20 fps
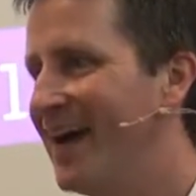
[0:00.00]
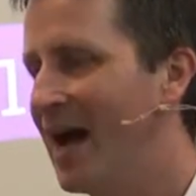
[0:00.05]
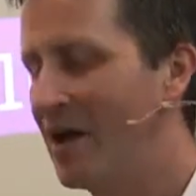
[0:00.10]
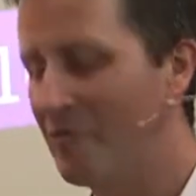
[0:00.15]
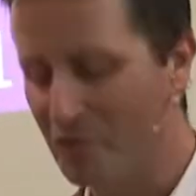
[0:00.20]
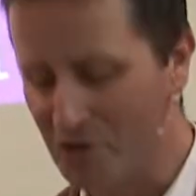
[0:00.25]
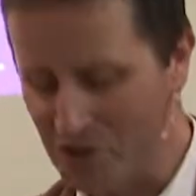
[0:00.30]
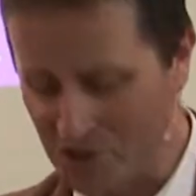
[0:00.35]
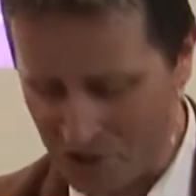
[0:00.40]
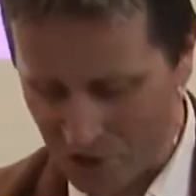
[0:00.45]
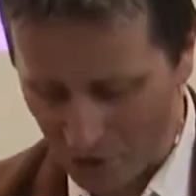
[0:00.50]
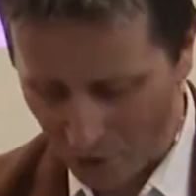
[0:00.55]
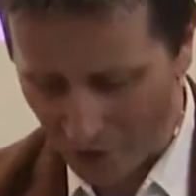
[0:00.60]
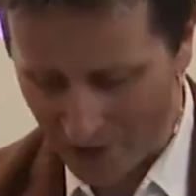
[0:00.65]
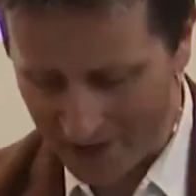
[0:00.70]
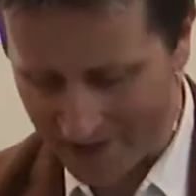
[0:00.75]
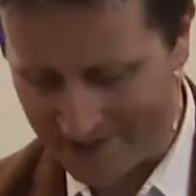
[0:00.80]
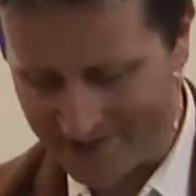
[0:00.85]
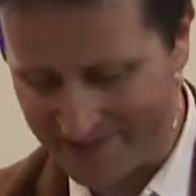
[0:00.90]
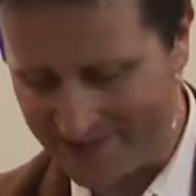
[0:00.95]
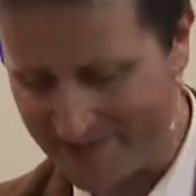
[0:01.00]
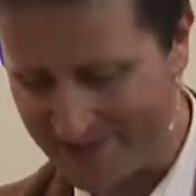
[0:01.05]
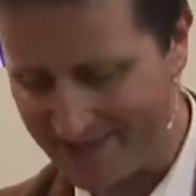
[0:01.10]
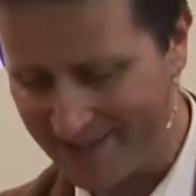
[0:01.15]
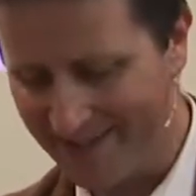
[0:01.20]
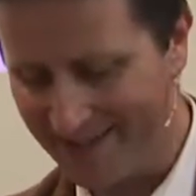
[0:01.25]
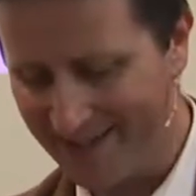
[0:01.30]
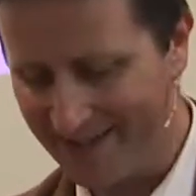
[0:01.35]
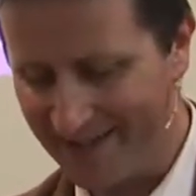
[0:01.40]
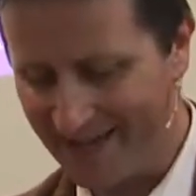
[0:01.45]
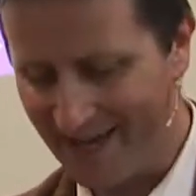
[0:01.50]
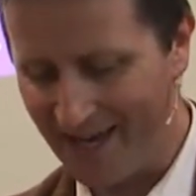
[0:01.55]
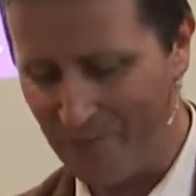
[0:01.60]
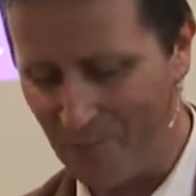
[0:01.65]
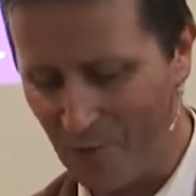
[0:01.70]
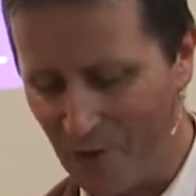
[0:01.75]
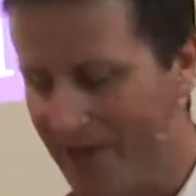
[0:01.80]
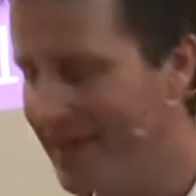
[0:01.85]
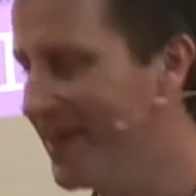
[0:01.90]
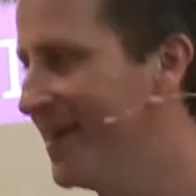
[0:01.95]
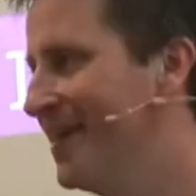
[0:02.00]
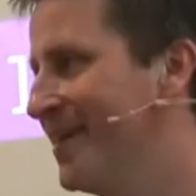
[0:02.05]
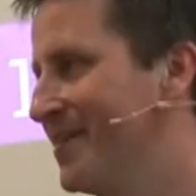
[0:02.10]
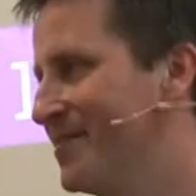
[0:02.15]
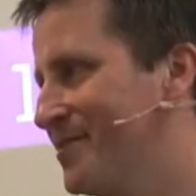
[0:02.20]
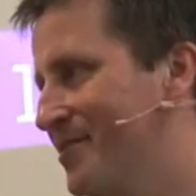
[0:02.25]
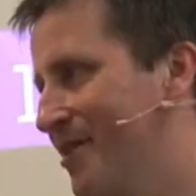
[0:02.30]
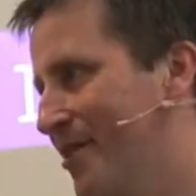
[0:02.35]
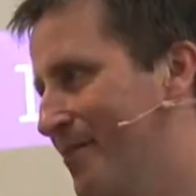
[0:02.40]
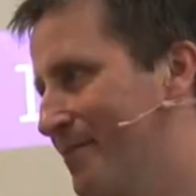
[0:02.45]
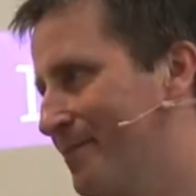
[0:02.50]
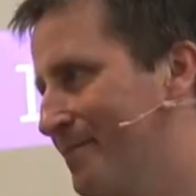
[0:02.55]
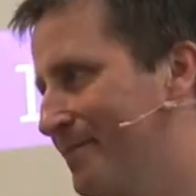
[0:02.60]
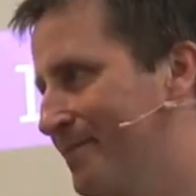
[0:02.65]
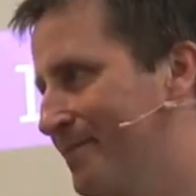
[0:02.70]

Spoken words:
and rejoice in what he has done.